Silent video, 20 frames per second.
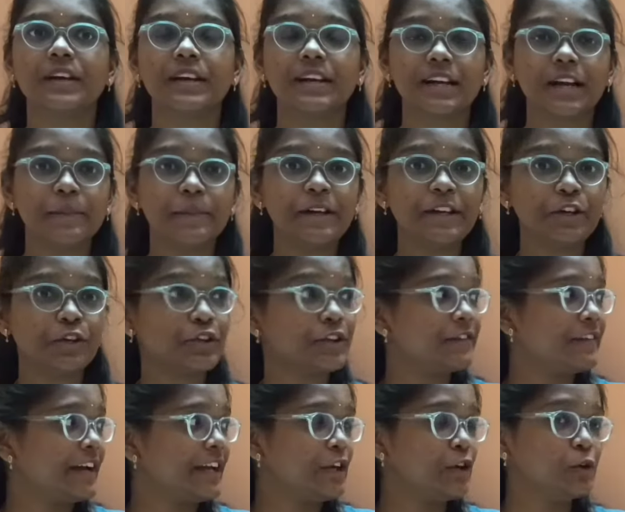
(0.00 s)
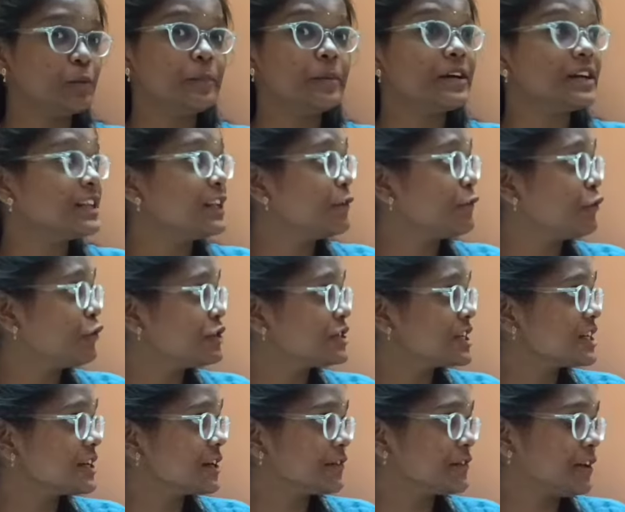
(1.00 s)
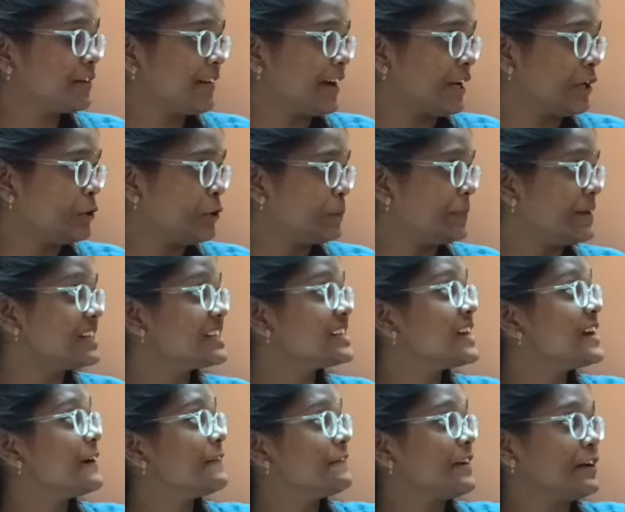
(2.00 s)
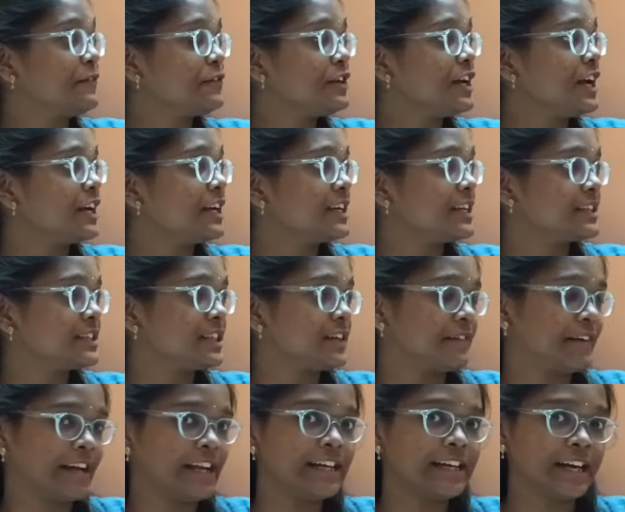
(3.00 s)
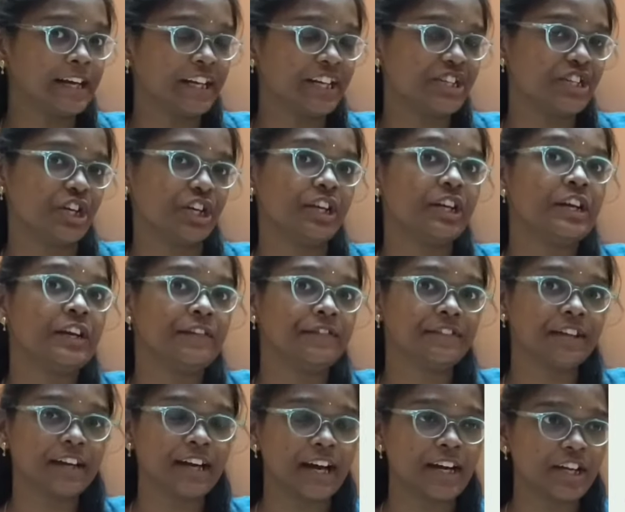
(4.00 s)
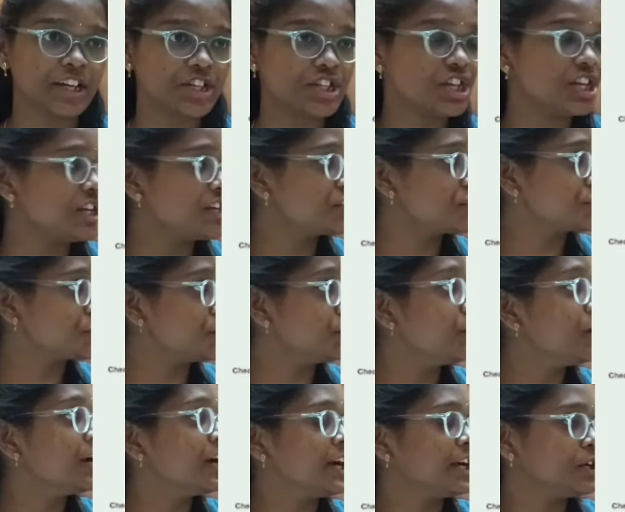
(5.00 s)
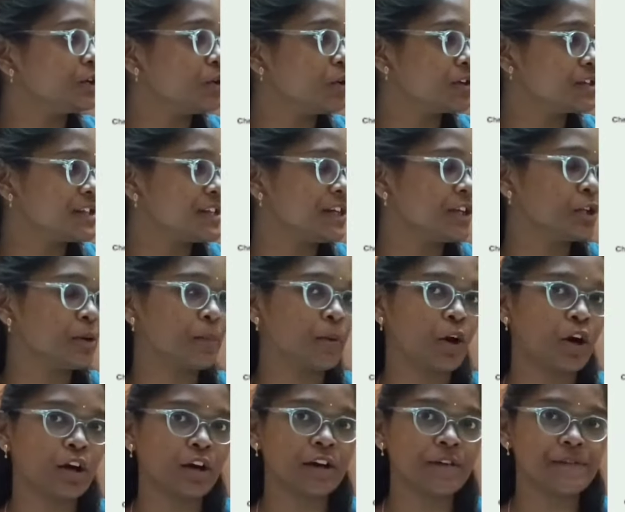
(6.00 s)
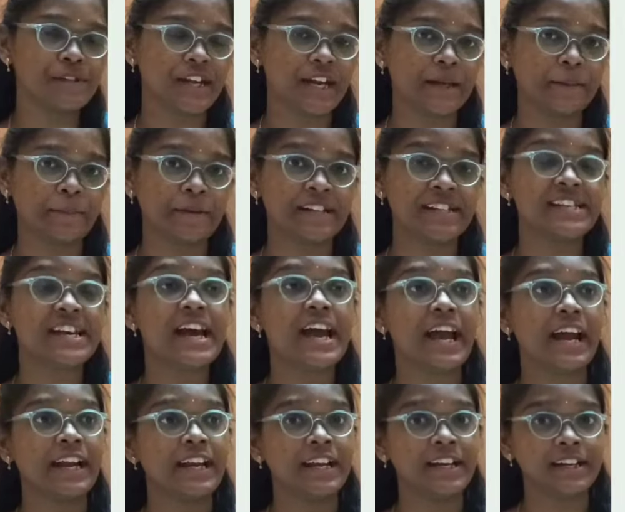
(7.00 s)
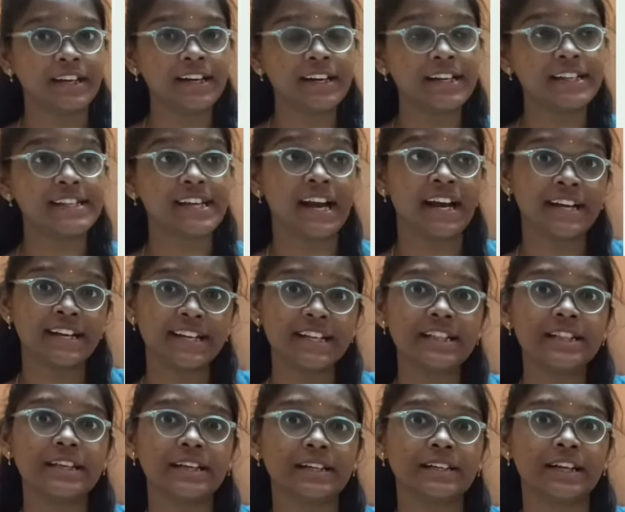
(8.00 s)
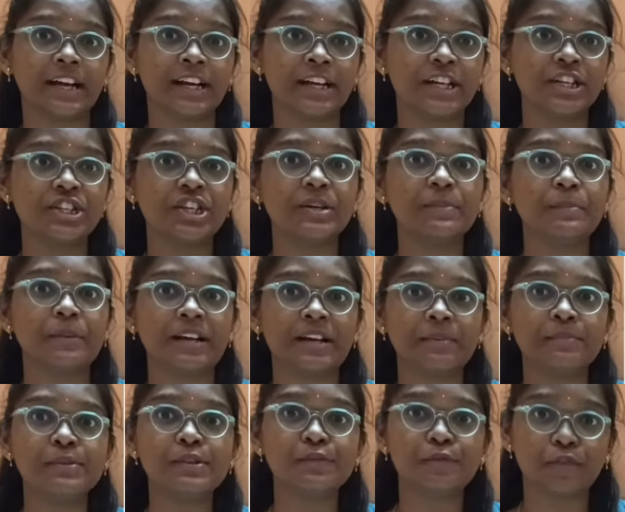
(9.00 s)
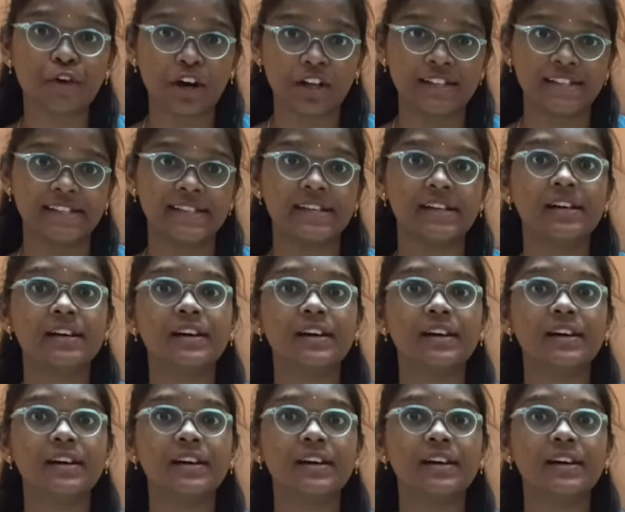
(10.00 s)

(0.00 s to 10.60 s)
Coming to the while loop, the flowchart of the while loop is when we enter the while condition, if the condition is true, it goes into the block of statements and iterates until the condition becomes false.